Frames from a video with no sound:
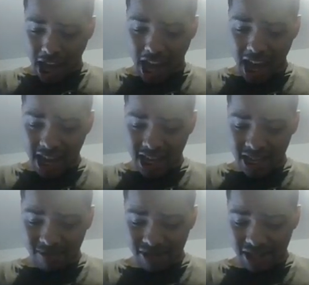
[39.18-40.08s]

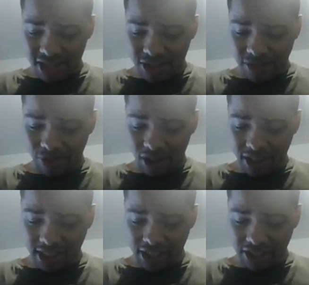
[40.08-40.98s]
and uh, this friend
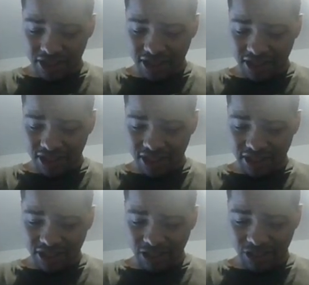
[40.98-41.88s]
said that
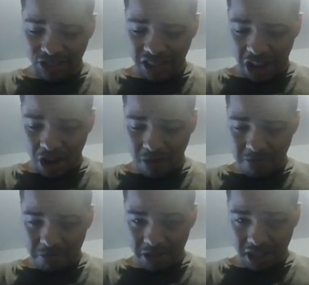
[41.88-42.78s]
they're
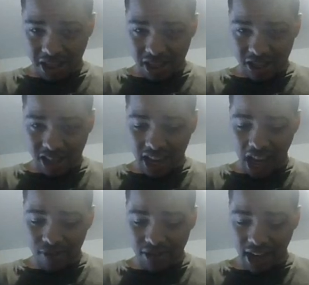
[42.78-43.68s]
they
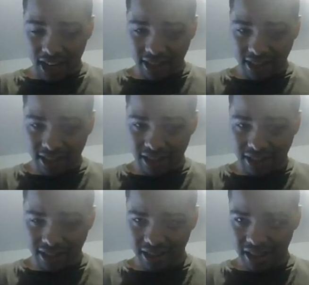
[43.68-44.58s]
advertised
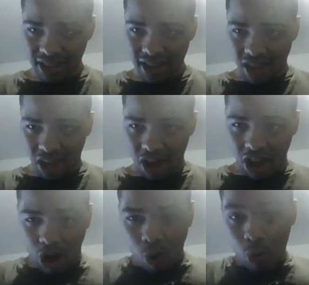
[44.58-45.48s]
this
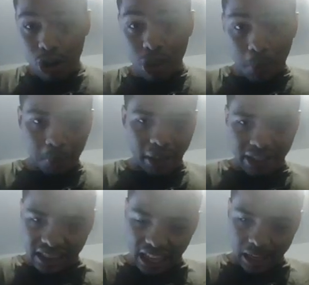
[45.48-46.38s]
rhythm
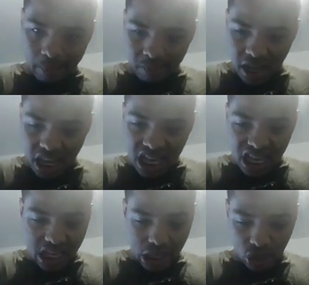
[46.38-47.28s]
based game
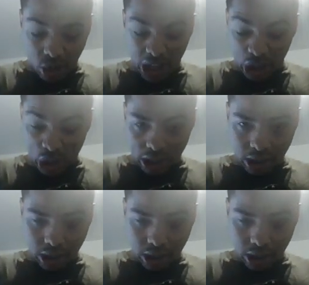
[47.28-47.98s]
in the trailer.